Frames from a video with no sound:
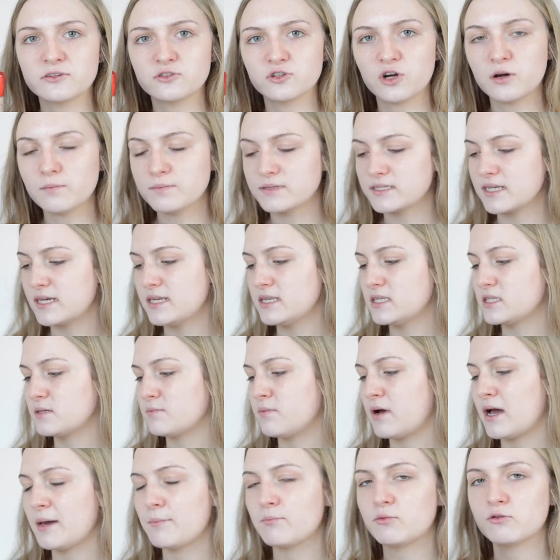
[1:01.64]
drops into
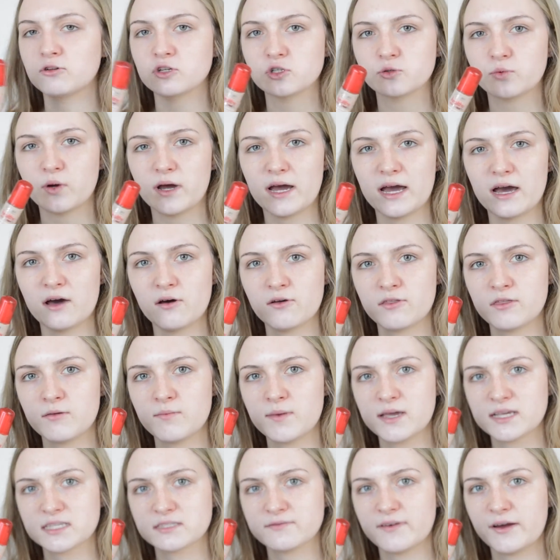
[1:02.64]
my Bourjois Healthy
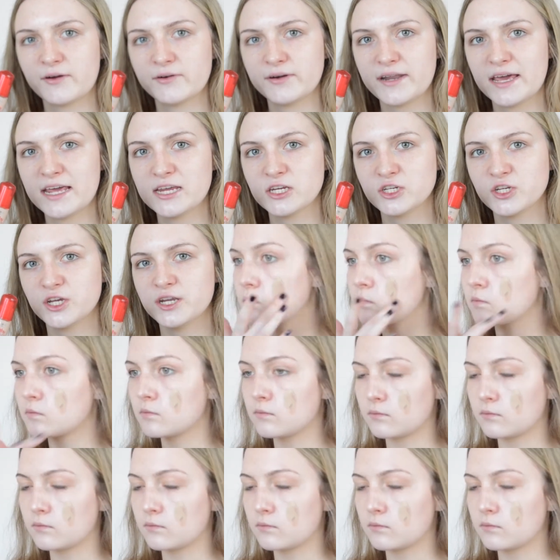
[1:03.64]
Mix foundation.